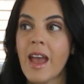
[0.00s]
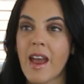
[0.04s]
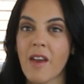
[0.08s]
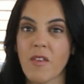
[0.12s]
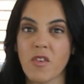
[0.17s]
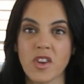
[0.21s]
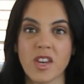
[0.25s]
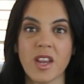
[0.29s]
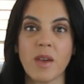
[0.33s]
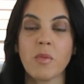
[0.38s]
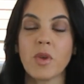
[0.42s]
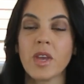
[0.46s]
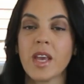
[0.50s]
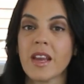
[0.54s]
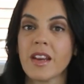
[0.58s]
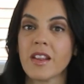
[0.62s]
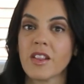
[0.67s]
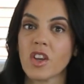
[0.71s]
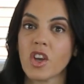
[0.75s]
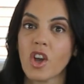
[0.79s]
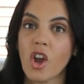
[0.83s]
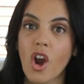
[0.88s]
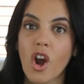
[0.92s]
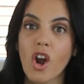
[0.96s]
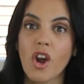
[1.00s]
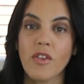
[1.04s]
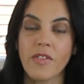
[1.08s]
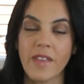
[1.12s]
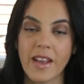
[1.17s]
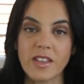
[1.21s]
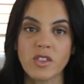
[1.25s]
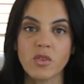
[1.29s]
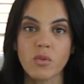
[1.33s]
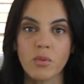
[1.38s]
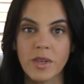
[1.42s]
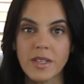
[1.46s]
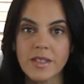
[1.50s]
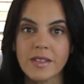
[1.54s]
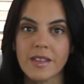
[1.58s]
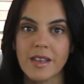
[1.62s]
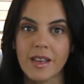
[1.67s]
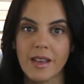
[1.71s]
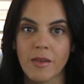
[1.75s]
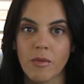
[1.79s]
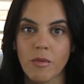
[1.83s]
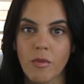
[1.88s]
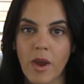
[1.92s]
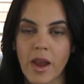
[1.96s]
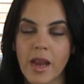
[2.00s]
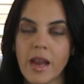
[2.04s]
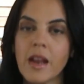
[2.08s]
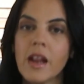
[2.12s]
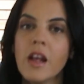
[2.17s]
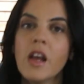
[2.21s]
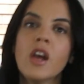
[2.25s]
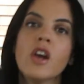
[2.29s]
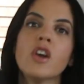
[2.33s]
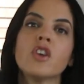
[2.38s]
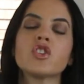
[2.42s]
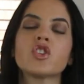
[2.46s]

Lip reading: Every time we get in the car, that's risky, right?